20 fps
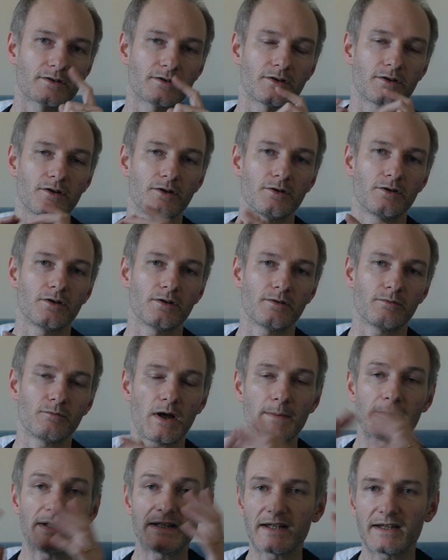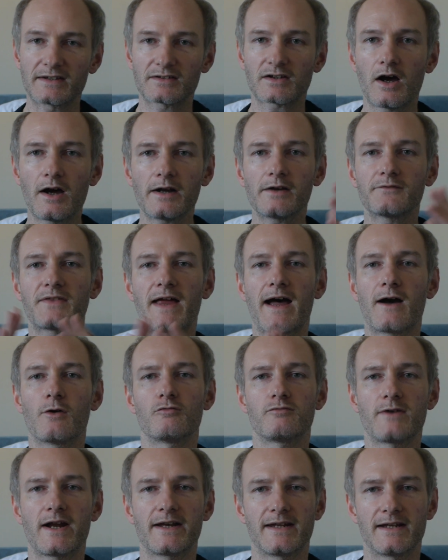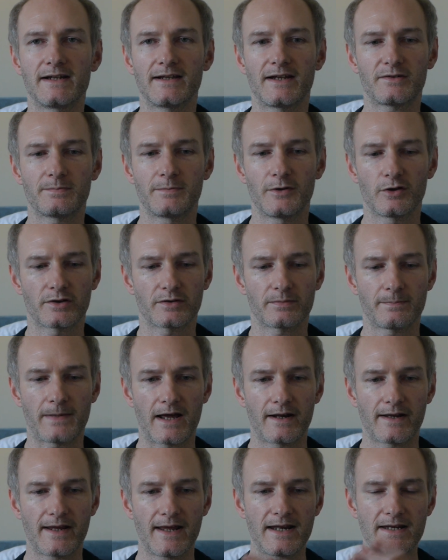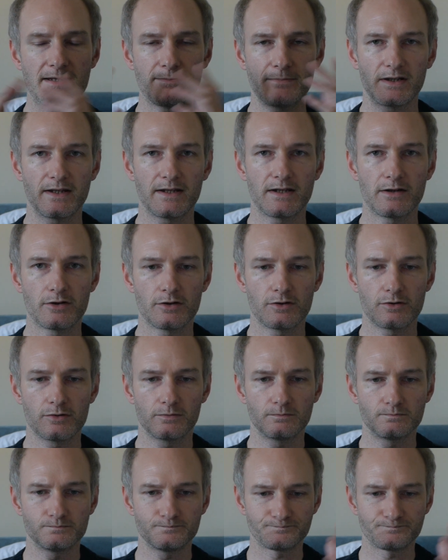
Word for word: Google, I mean, it's kind of that already, let's be honest about it. Anybody who,